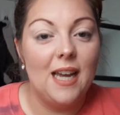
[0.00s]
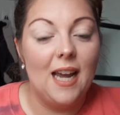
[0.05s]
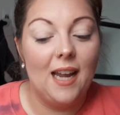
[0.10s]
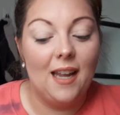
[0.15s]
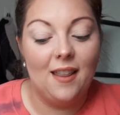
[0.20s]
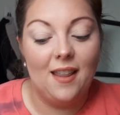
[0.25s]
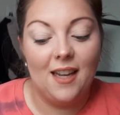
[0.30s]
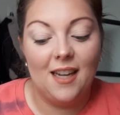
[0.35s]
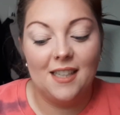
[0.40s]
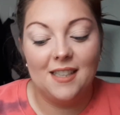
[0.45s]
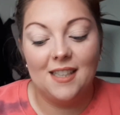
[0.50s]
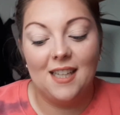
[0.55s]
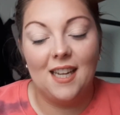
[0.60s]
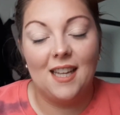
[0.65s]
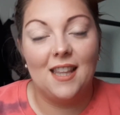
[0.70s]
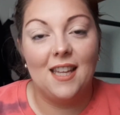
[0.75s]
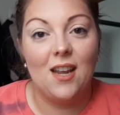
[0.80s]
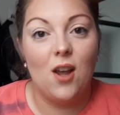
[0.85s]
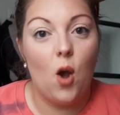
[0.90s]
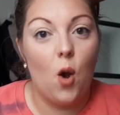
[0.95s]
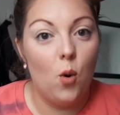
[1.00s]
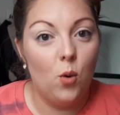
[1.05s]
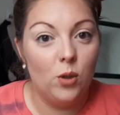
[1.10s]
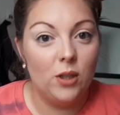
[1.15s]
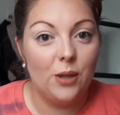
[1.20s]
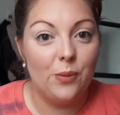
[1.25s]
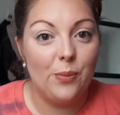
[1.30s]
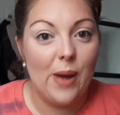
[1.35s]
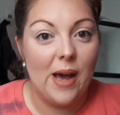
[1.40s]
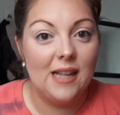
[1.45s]
I think it's like the
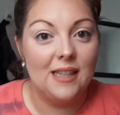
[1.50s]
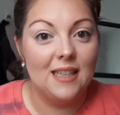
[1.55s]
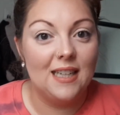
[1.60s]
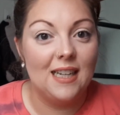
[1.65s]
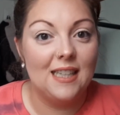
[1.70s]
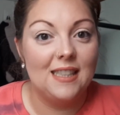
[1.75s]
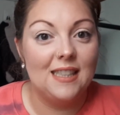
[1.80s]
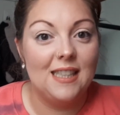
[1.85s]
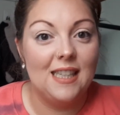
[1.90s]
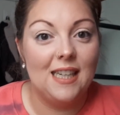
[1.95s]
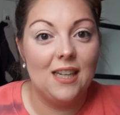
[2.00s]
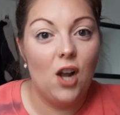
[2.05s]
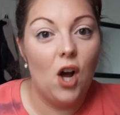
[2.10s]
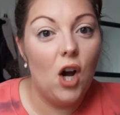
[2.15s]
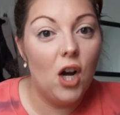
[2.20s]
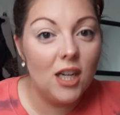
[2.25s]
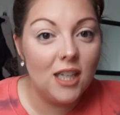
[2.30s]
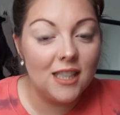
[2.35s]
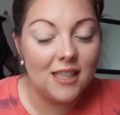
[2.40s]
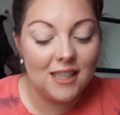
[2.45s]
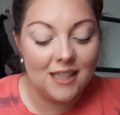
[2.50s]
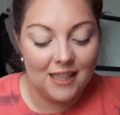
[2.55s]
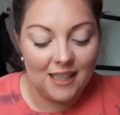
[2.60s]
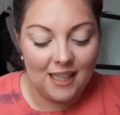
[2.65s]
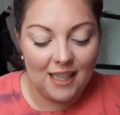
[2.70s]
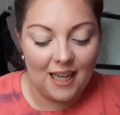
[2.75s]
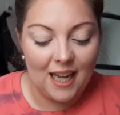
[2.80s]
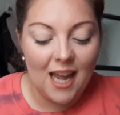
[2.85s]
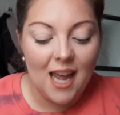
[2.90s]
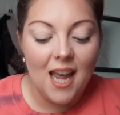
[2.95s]
only palette I seen,
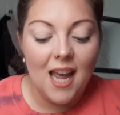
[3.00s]
honestly,